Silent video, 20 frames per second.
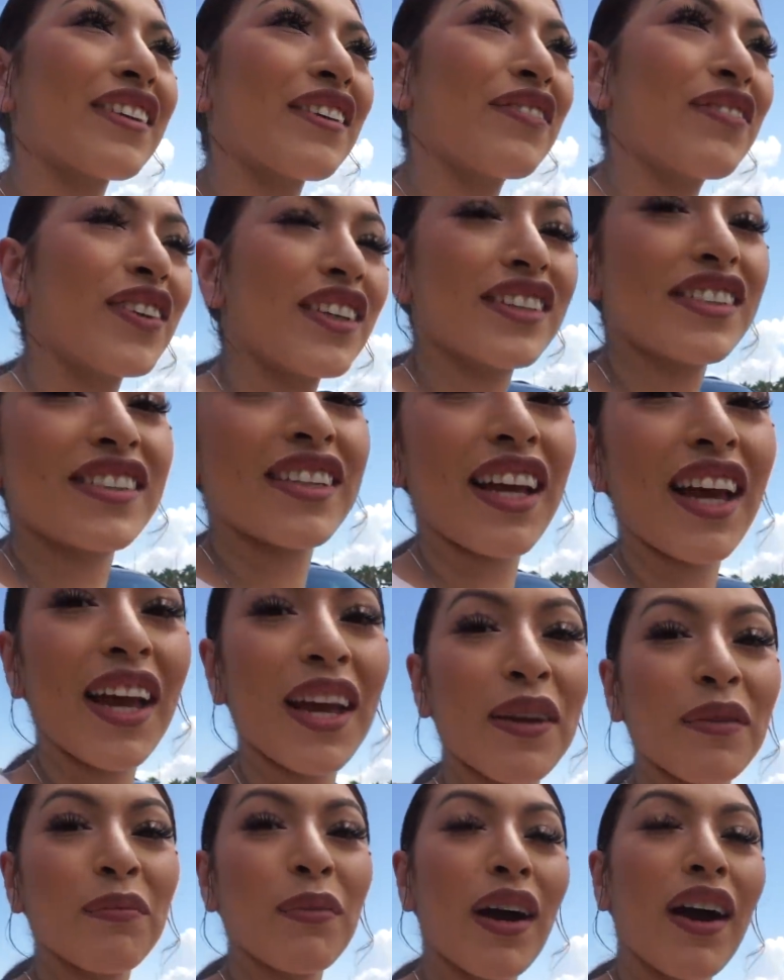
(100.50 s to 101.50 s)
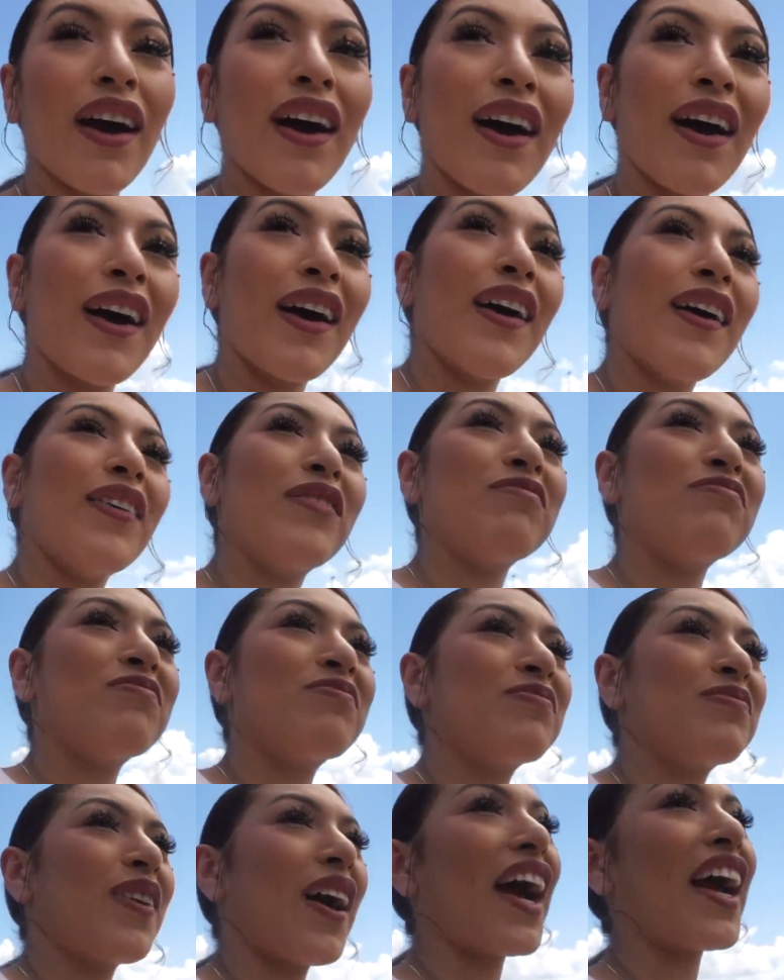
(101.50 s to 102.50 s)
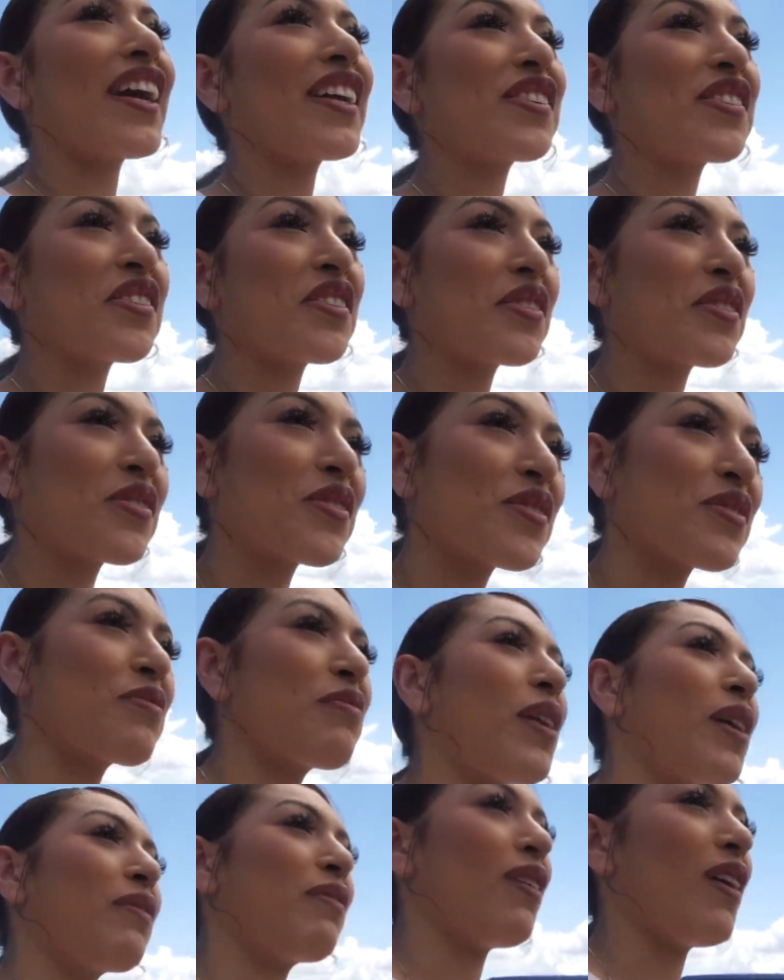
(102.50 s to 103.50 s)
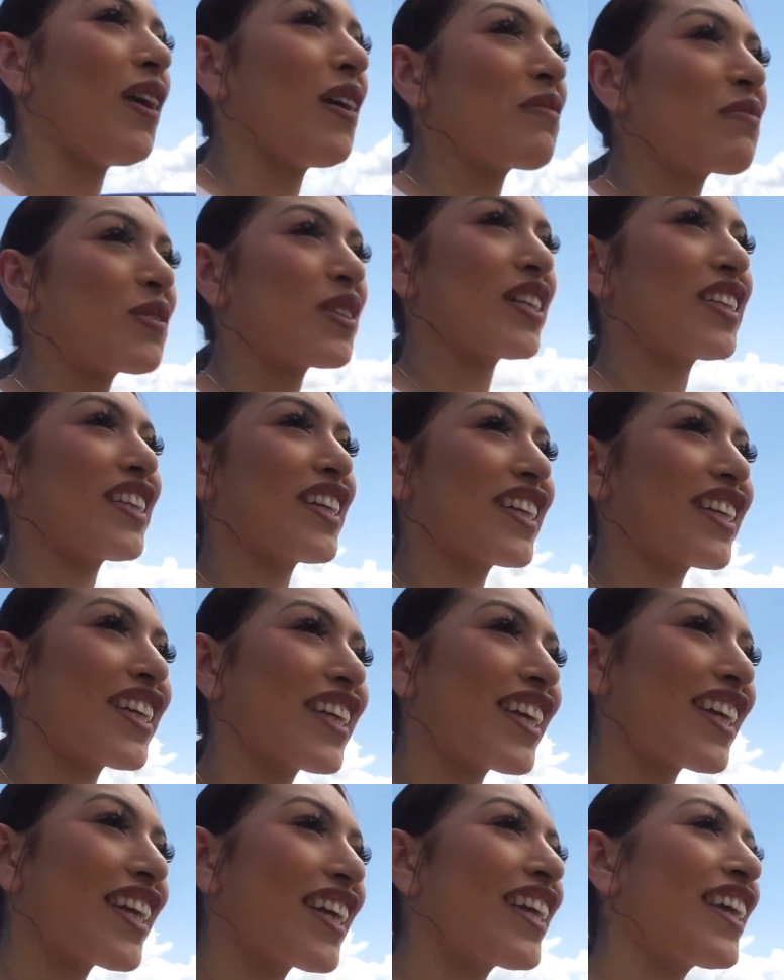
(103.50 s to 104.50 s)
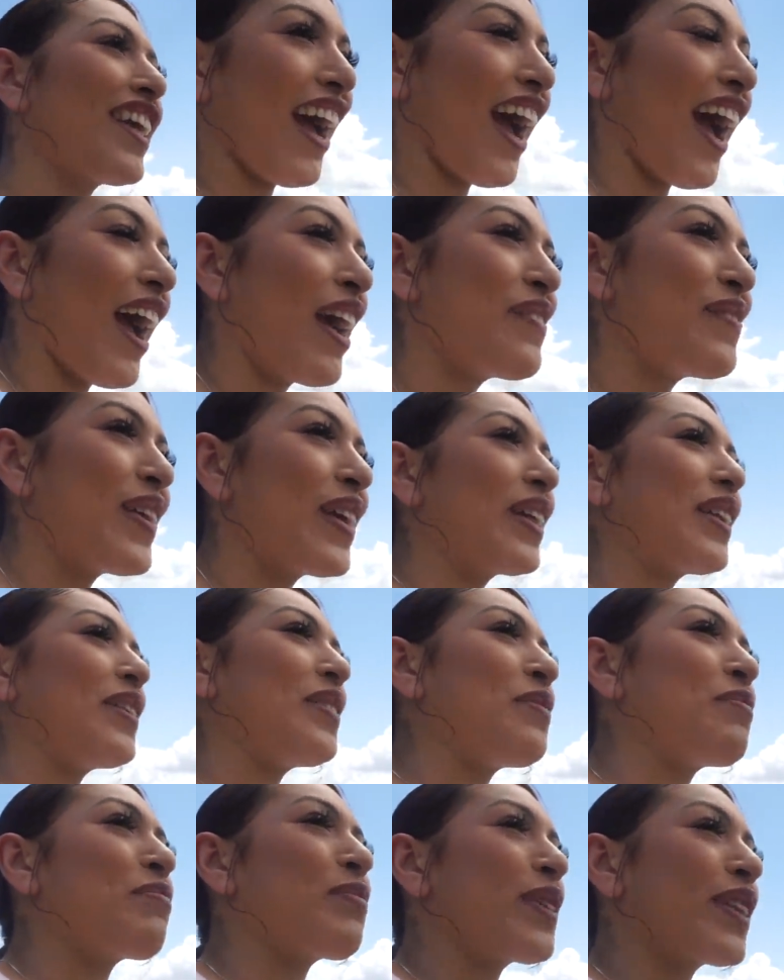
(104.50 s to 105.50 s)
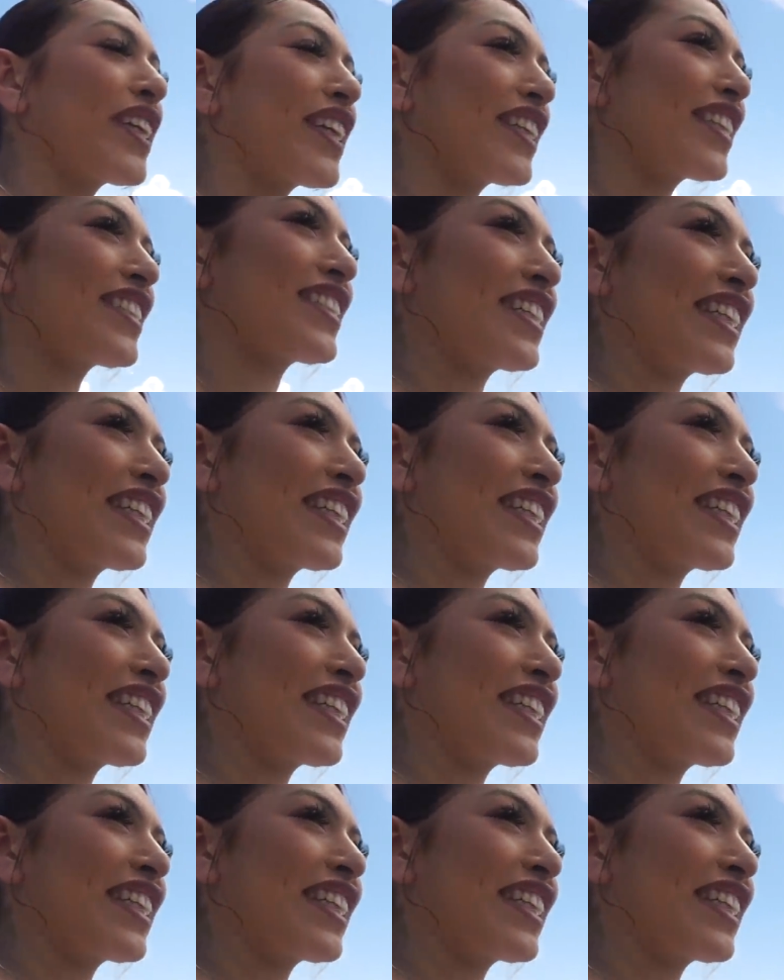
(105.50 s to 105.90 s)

the first time I introduced my mom to Lucky, I made them bring us